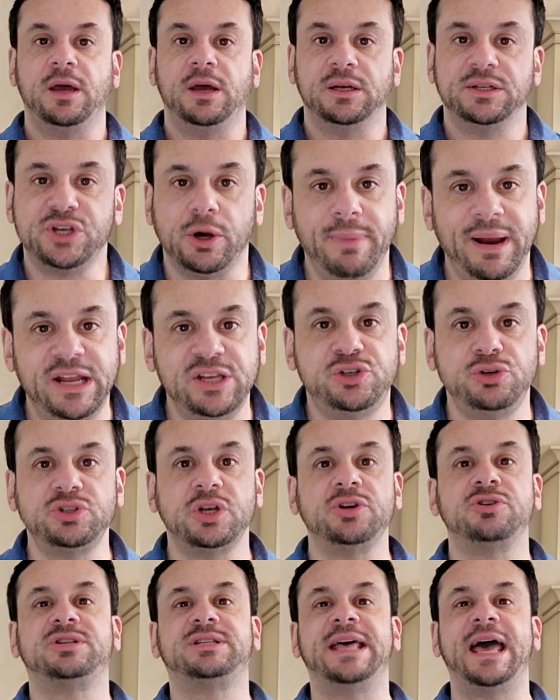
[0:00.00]
So many Jews
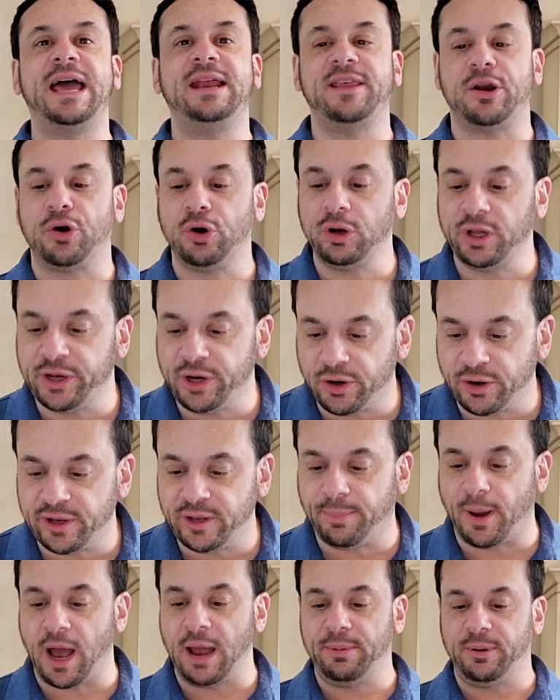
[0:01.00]
understand that earlier in the
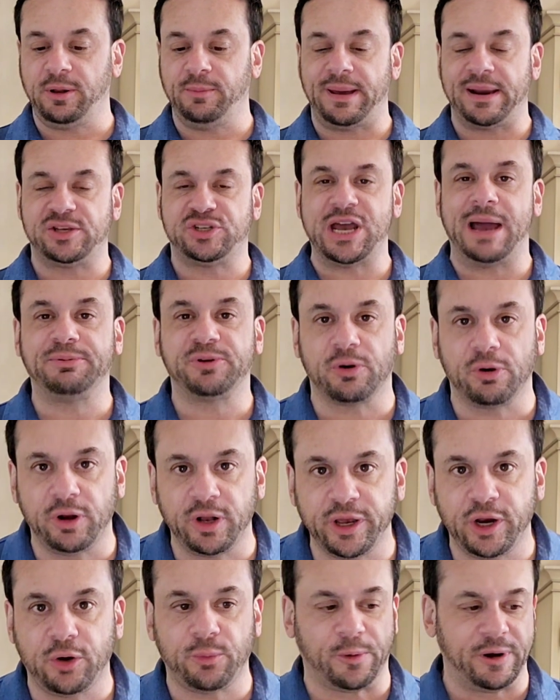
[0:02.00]
Bible, about a chapter
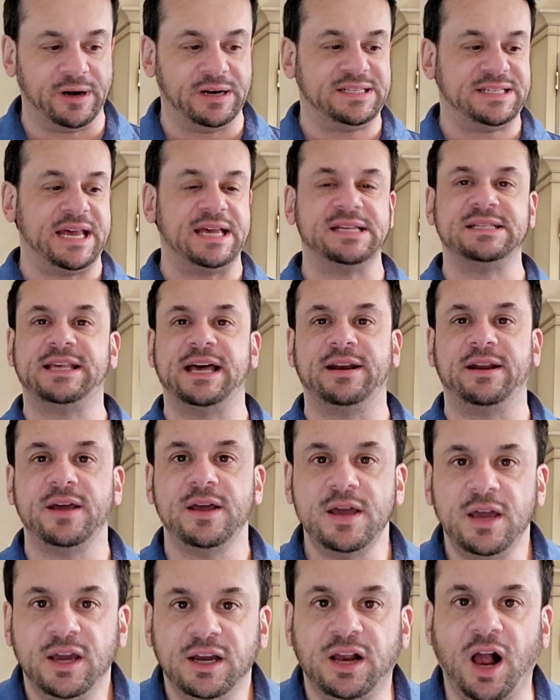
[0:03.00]
earlier, where it says that
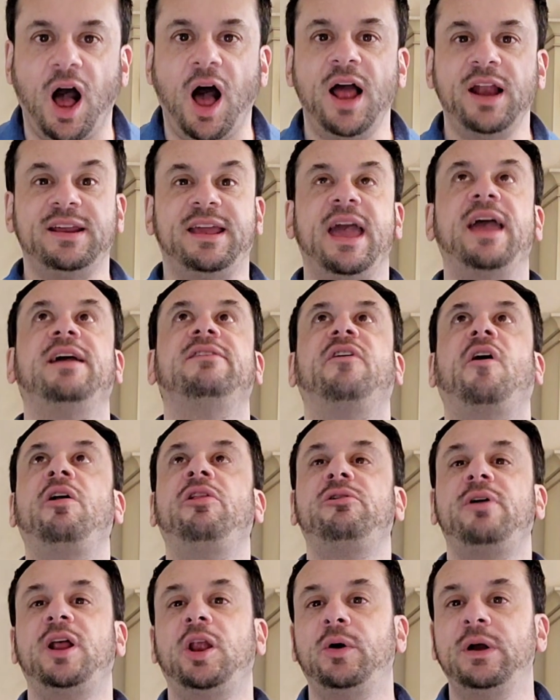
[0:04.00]
God gave
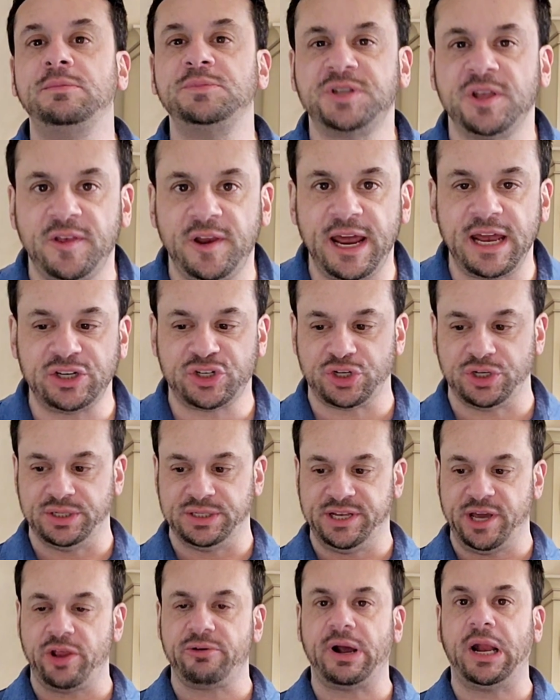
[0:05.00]
other Elohims to the nations.
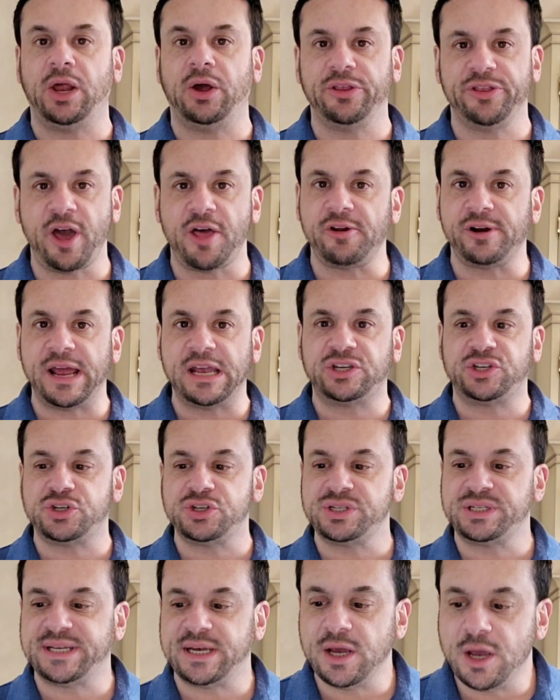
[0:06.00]
The other
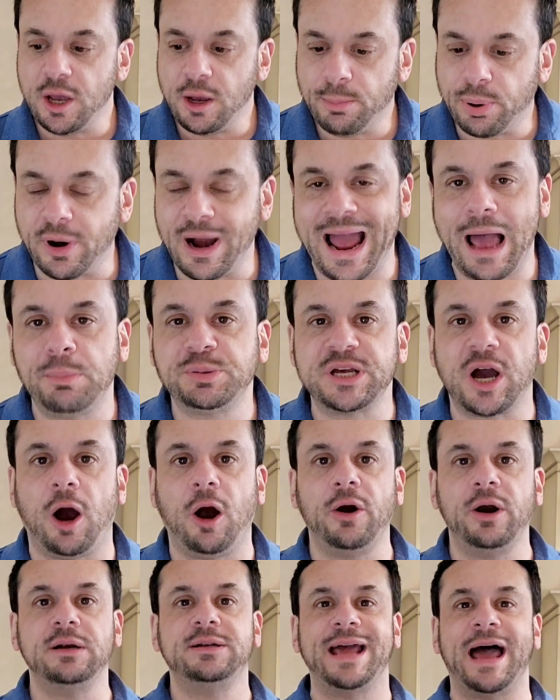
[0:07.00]
nations perhaps
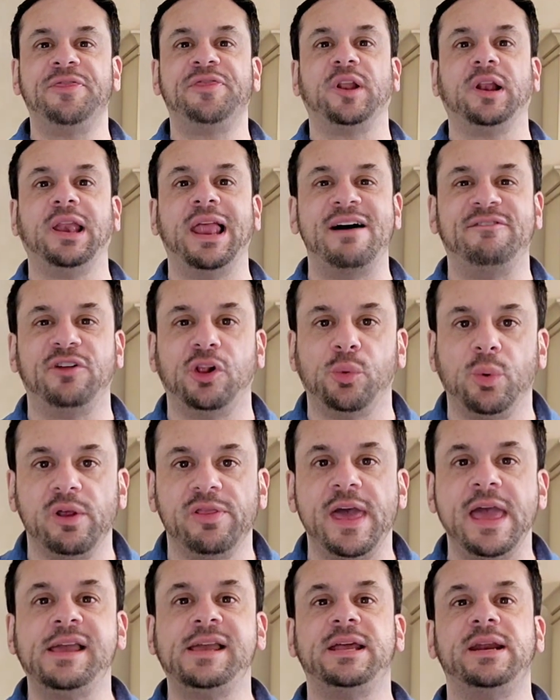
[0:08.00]
aren't at the level where
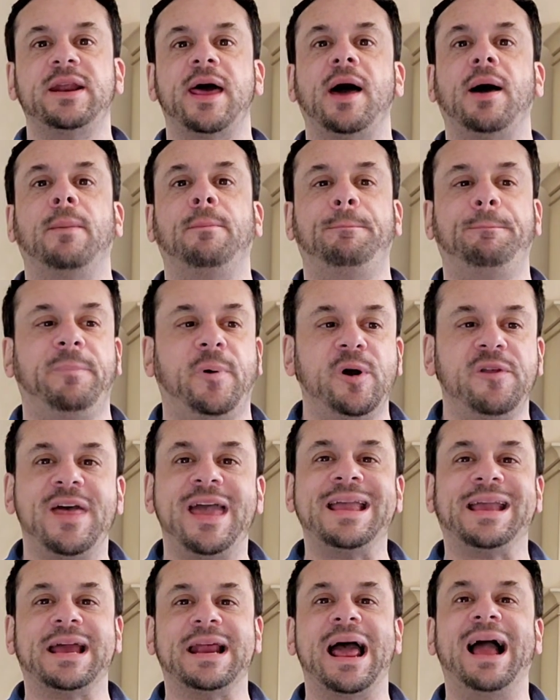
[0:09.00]
they
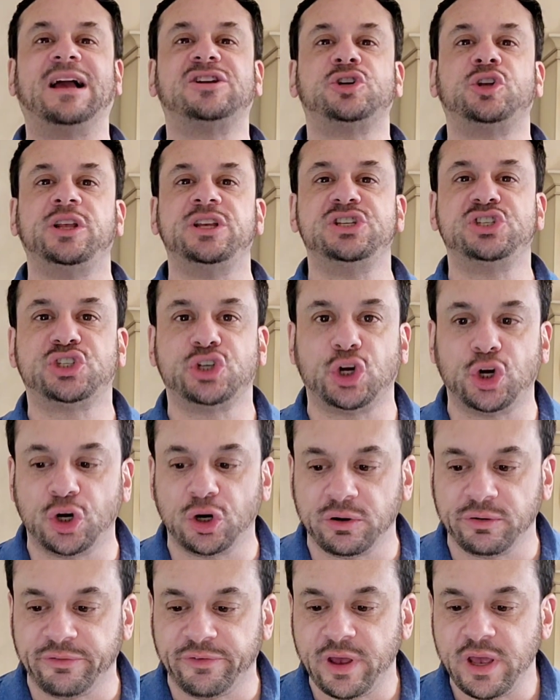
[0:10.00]
can actually
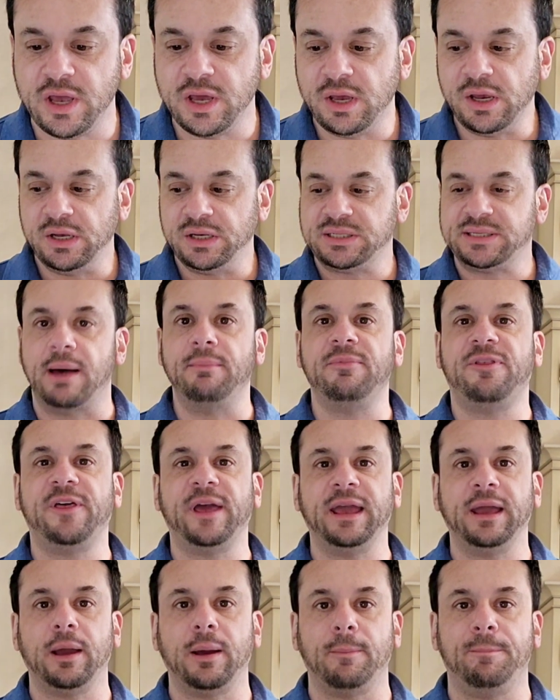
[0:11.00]
serve
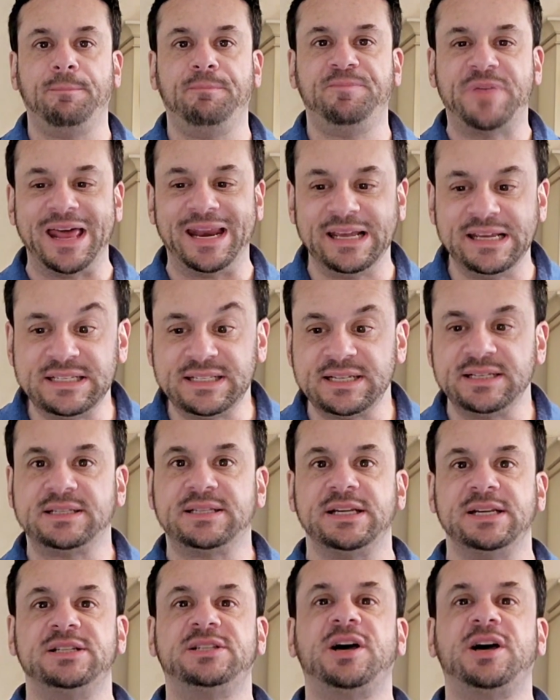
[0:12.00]
something that isn't